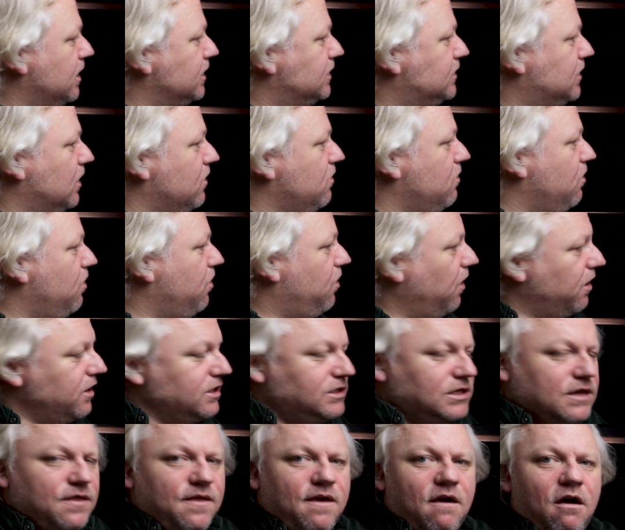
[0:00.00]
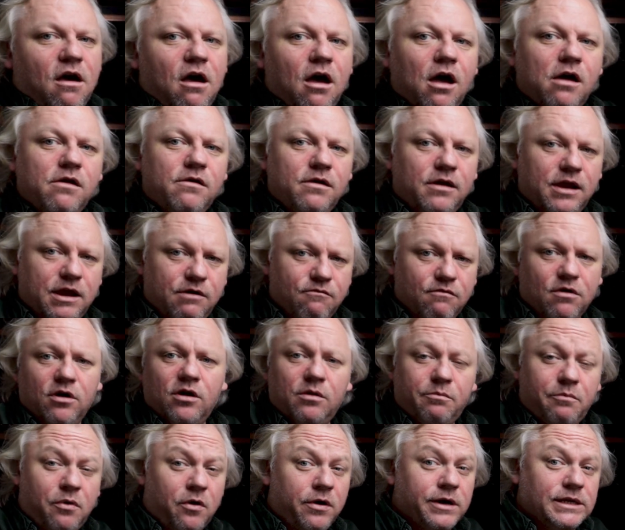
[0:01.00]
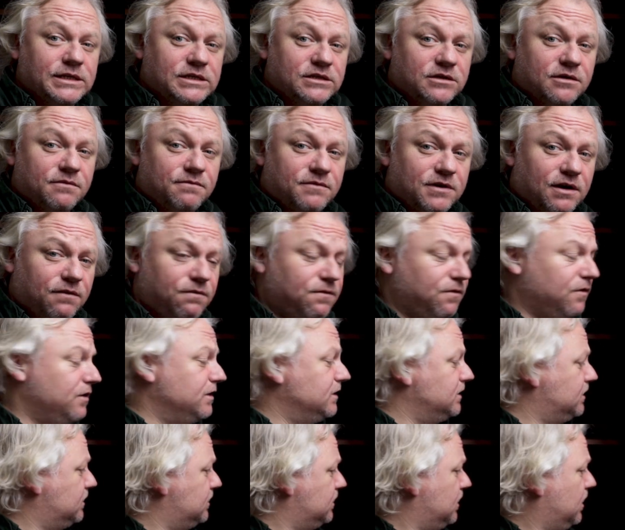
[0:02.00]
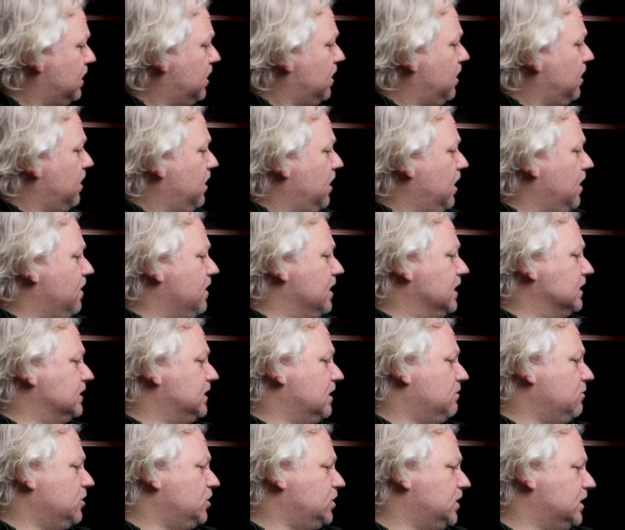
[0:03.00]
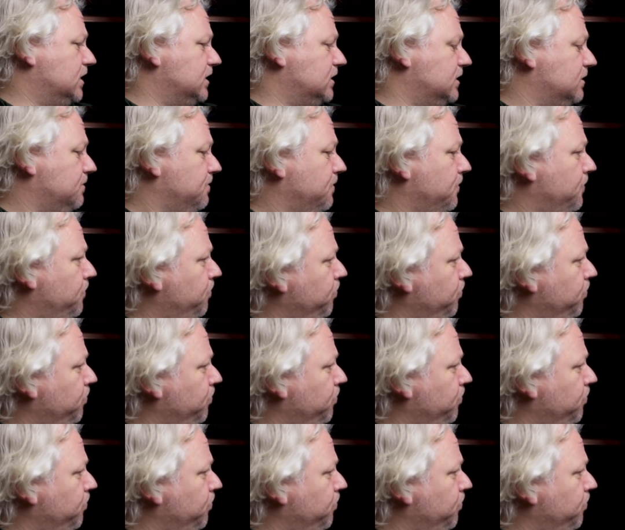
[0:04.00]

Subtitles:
So those are the only real points of difference in these images.